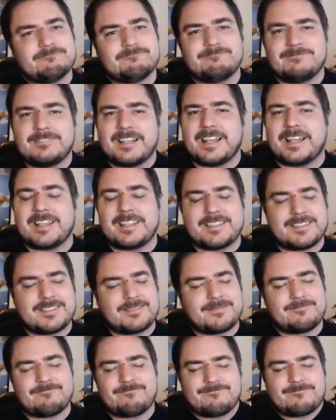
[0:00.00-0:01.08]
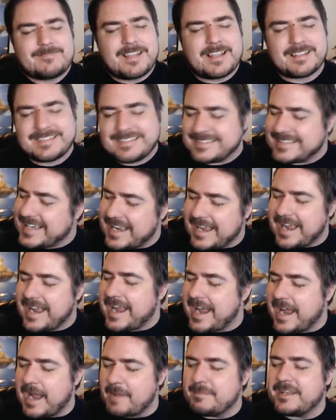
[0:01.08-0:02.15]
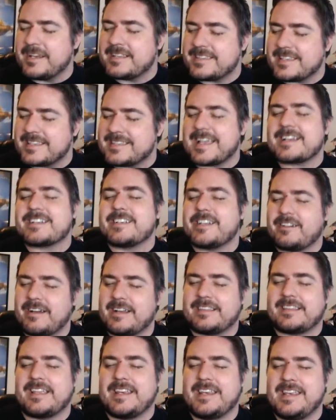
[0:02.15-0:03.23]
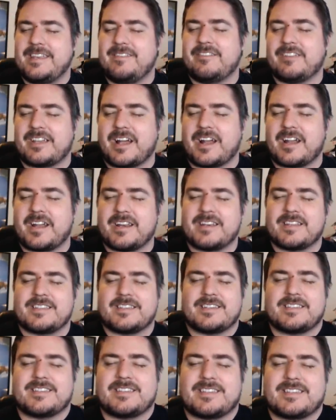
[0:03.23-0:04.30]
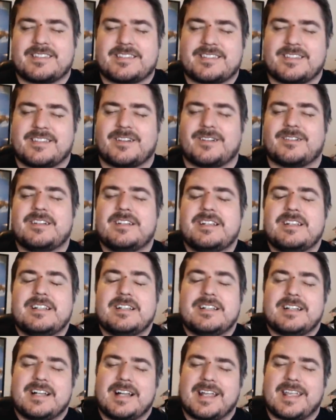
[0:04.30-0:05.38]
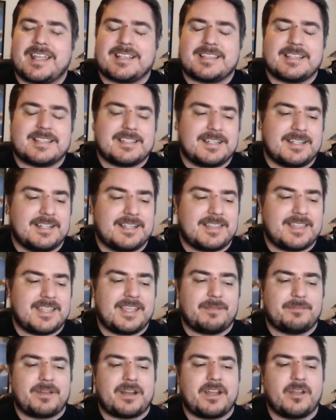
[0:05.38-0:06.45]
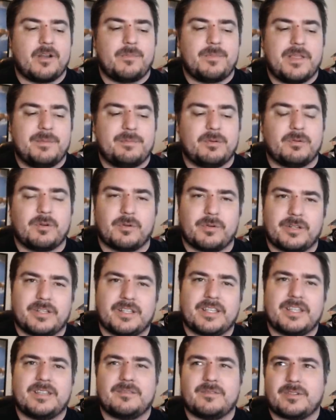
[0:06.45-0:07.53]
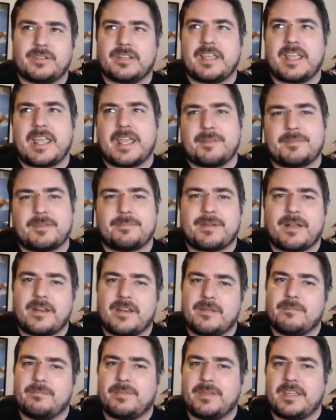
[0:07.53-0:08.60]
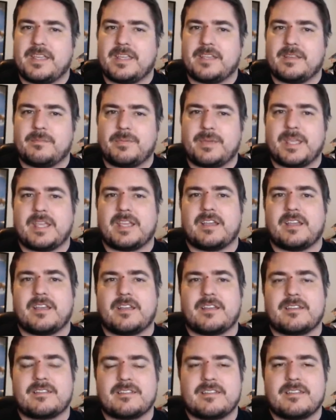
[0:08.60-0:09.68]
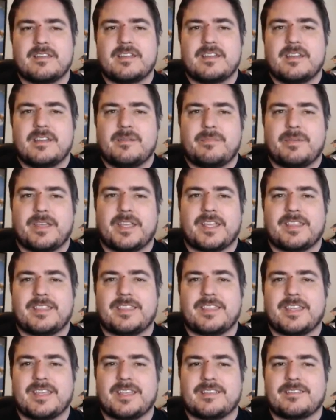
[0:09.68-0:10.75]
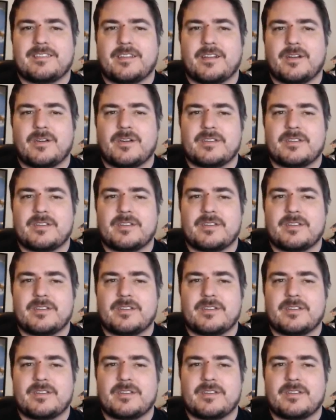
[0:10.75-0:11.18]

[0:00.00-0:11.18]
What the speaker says: it's like it's actually great that he even got it in as an assist. So I guess that's a good thing. But I know people were really amped about him being a thing. So